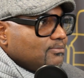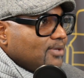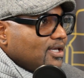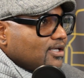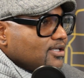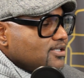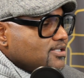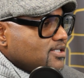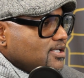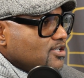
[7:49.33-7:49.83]

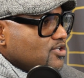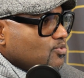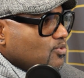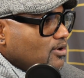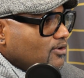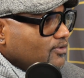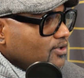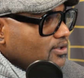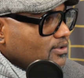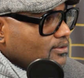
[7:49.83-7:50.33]
making 10,
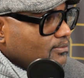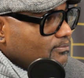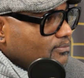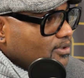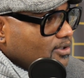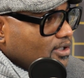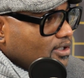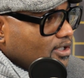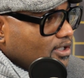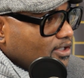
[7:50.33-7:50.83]
12
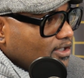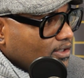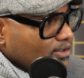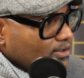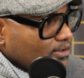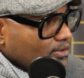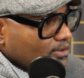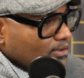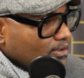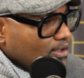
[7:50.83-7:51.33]
million a
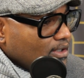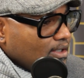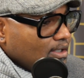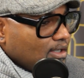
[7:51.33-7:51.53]
year,